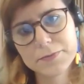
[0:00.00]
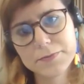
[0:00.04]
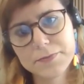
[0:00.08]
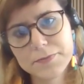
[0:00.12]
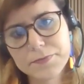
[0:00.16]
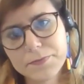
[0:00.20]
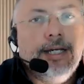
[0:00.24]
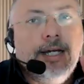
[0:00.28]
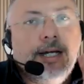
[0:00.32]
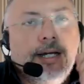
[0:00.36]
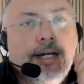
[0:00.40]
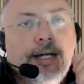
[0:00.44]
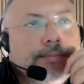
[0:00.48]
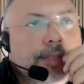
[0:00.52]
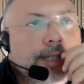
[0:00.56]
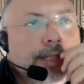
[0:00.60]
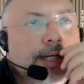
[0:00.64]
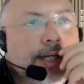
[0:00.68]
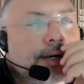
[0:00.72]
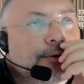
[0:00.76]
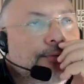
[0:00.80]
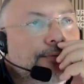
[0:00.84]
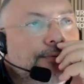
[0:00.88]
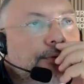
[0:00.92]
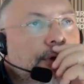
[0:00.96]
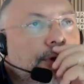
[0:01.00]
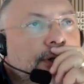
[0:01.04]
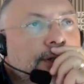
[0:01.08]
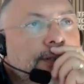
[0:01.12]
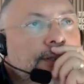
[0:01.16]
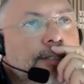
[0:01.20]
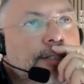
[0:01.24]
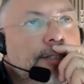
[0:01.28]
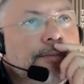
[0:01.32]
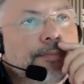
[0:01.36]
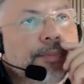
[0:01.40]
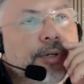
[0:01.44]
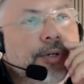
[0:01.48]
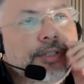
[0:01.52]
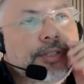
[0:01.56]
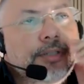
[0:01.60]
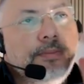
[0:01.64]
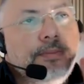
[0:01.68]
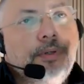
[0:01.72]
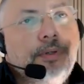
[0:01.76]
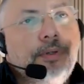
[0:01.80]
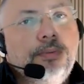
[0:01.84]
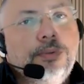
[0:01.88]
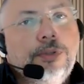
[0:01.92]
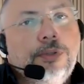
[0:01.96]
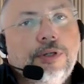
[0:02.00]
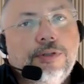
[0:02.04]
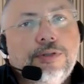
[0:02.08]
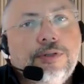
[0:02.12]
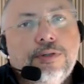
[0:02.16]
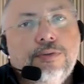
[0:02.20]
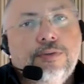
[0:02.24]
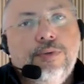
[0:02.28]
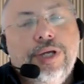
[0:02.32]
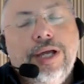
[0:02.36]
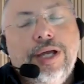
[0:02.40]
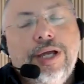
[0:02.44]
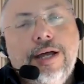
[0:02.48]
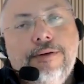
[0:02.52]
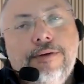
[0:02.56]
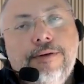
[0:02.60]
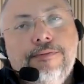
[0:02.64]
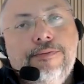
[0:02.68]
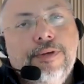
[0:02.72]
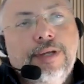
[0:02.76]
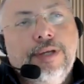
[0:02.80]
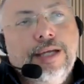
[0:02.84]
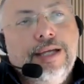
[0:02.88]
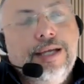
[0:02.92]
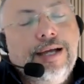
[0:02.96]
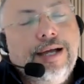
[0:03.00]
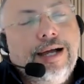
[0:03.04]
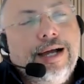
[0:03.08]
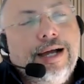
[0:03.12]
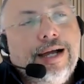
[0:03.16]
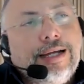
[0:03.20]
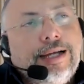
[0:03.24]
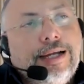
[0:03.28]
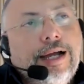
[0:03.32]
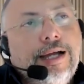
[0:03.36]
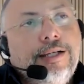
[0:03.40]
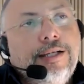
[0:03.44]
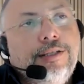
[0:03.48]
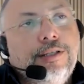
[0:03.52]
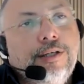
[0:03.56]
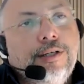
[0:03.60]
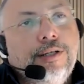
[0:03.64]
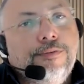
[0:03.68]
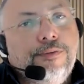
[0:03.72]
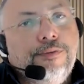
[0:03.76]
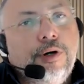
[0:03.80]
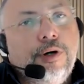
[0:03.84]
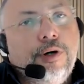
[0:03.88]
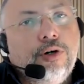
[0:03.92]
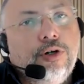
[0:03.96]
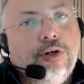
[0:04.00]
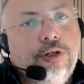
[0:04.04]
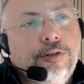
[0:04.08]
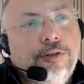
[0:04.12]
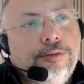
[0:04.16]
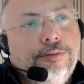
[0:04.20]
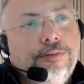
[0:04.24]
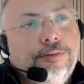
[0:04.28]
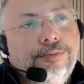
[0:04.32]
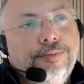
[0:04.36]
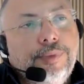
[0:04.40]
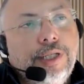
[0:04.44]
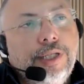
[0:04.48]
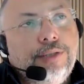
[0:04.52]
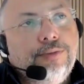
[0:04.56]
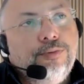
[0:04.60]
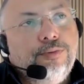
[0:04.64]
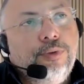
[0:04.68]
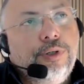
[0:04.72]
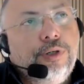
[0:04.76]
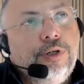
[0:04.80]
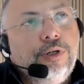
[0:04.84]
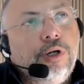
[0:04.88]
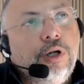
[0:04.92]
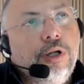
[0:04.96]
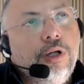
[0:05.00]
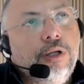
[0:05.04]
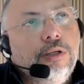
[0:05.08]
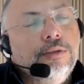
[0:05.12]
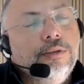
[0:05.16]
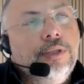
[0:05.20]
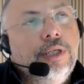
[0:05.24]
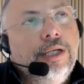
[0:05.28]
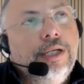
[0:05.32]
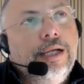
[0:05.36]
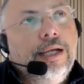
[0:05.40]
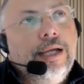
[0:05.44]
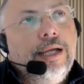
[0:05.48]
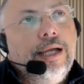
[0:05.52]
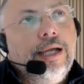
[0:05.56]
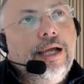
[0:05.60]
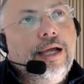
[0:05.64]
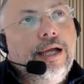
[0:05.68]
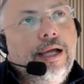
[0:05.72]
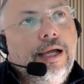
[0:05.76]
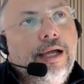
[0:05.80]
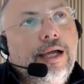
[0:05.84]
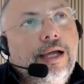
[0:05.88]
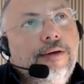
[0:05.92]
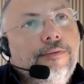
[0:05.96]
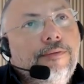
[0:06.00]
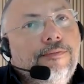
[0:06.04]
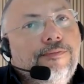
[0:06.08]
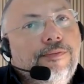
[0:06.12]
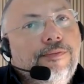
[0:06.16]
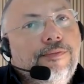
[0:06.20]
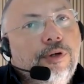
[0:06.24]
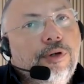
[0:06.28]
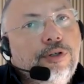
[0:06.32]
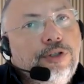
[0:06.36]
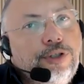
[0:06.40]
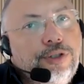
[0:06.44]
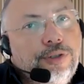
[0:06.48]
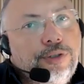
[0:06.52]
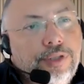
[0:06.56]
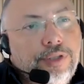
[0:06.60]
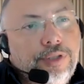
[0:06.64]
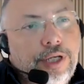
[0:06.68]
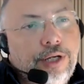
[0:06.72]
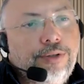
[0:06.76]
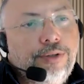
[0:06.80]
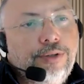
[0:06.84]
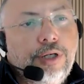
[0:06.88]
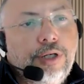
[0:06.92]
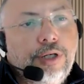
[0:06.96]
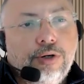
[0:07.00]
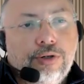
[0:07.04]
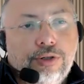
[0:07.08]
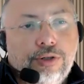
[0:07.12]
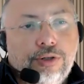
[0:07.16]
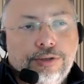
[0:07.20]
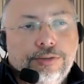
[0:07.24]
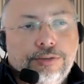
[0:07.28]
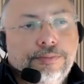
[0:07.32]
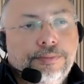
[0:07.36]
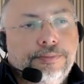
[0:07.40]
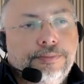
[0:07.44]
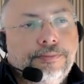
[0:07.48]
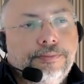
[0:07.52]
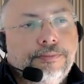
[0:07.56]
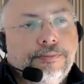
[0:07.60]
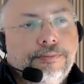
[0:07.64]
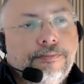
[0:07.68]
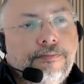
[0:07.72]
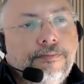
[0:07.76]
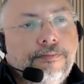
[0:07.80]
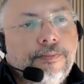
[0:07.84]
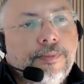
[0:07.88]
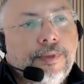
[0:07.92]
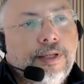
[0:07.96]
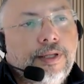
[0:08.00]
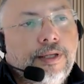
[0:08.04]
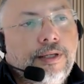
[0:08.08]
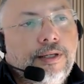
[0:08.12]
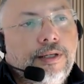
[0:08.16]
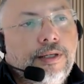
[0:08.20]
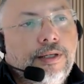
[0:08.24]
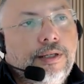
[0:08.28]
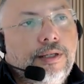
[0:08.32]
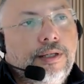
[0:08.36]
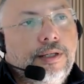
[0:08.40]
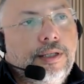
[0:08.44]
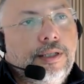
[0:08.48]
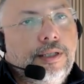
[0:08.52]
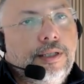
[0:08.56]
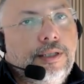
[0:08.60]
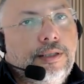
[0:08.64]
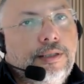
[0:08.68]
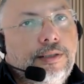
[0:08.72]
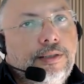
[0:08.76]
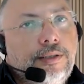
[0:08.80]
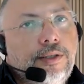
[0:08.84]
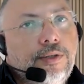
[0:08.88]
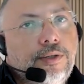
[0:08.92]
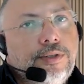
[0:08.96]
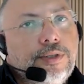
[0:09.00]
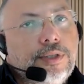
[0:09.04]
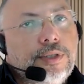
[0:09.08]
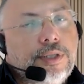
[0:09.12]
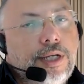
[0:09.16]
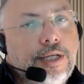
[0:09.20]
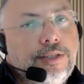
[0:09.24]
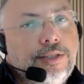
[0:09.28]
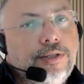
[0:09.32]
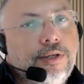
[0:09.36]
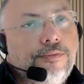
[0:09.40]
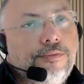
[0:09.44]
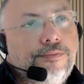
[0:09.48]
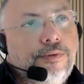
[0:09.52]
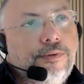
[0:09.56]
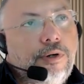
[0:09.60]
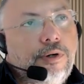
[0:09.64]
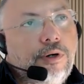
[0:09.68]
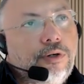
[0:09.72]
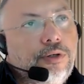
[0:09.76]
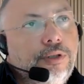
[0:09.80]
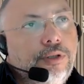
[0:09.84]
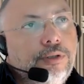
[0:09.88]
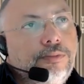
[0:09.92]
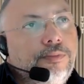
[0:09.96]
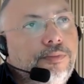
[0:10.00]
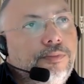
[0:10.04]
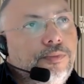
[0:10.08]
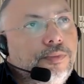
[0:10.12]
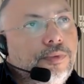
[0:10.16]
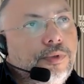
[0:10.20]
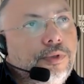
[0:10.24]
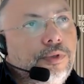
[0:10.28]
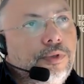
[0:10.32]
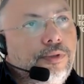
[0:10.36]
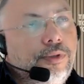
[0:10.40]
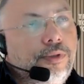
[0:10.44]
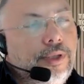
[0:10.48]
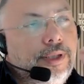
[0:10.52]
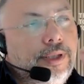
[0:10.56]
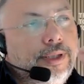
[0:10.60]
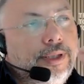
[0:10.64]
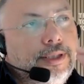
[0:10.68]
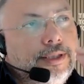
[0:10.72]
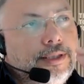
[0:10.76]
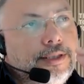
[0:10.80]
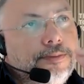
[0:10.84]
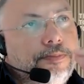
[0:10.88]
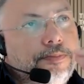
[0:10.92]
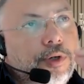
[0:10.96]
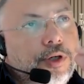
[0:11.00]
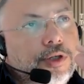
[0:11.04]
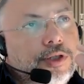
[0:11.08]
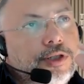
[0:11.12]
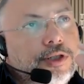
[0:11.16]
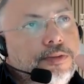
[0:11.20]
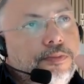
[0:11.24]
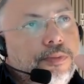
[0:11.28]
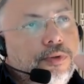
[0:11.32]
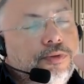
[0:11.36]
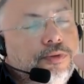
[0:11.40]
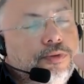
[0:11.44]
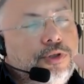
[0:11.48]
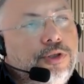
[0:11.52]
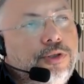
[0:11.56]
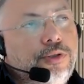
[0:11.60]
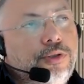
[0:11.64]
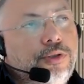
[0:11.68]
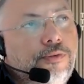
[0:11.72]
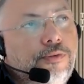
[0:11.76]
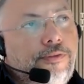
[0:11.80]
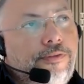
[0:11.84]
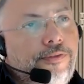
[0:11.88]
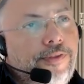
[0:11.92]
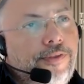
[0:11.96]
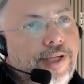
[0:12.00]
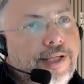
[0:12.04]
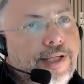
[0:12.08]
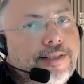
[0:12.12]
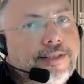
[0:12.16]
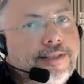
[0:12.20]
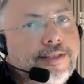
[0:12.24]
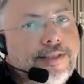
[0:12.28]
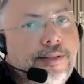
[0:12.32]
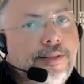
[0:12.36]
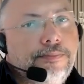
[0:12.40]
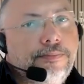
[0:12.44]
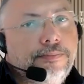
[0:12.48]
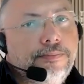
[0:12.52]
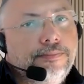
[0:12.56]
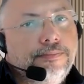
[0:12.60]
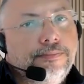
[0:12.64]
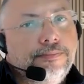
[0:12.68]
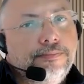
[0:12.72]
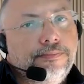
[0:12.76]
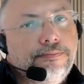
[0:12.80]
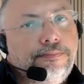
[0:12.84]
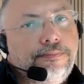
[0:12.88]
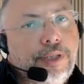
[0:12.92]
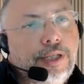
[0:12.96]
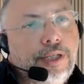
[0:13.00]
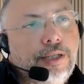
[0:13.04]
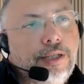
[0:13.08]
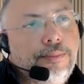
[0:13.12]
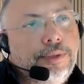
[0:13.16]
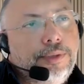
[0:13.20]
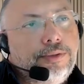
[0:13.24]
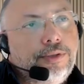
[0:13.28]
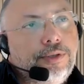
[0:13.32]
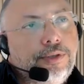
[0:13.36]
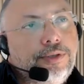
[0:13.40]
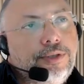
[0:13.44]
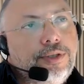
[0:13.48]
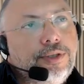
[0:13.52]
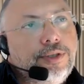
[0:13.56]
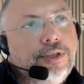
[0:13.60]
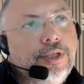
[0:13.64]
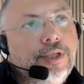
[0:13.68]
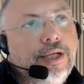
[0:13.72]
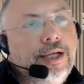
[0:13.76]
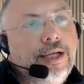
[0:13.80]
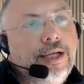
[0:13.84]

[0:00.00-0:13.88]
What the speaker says: Yeah, of course, it's possible because we have a kind of algorithm that we call evolutionary algorithm. In those kinds of algorithm, it's possible to fix some parameters,